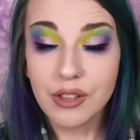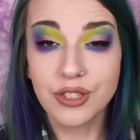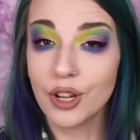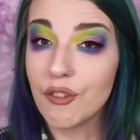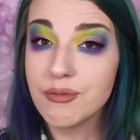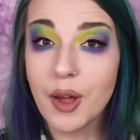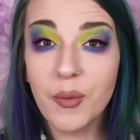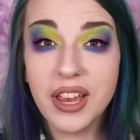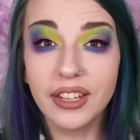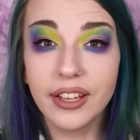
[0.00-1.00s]
serves my
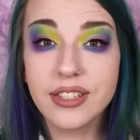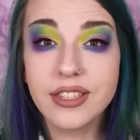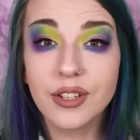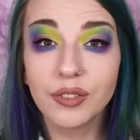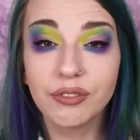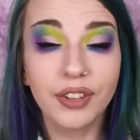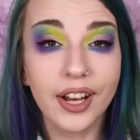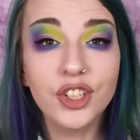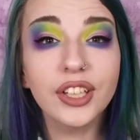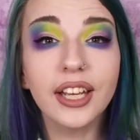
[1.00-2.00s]
weakness,
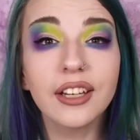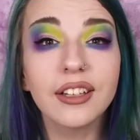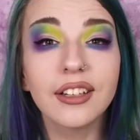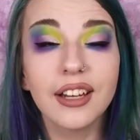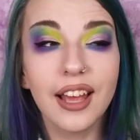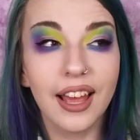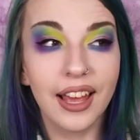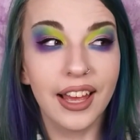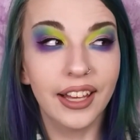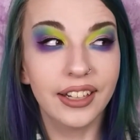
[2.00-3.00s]
fried chicken.
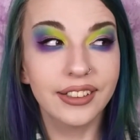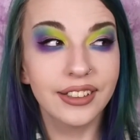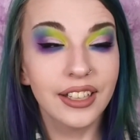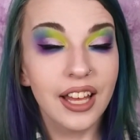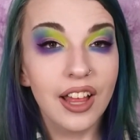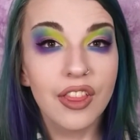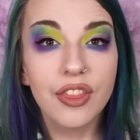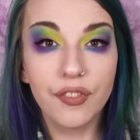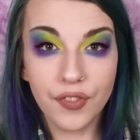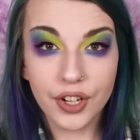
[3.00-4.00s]
And
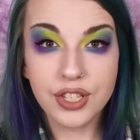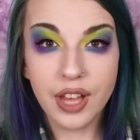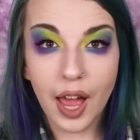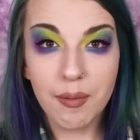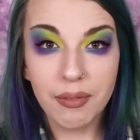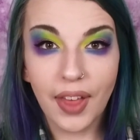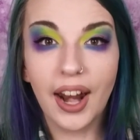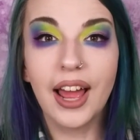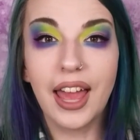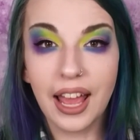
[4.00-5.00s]
the first time
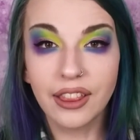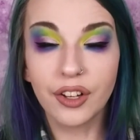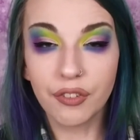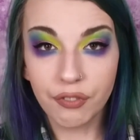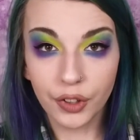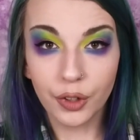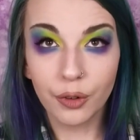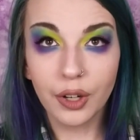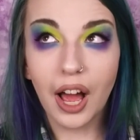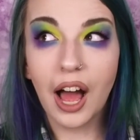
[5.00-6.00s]
that I ate their
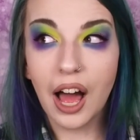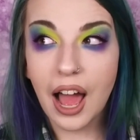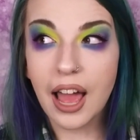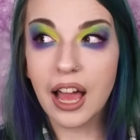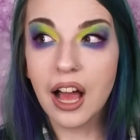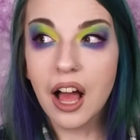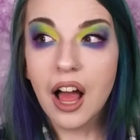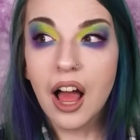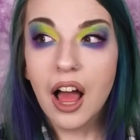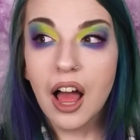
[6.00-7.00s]
food, I
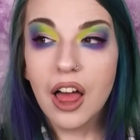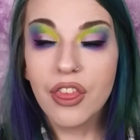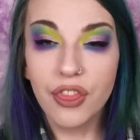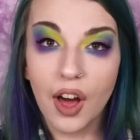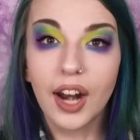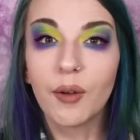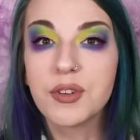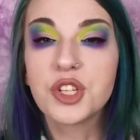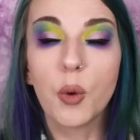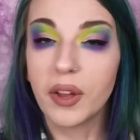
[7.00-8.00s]
thought I
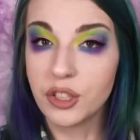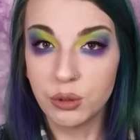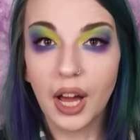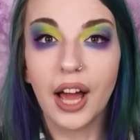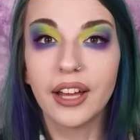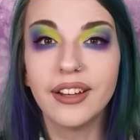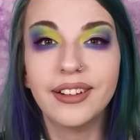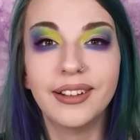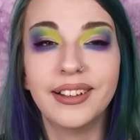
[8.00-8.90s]
was going to die.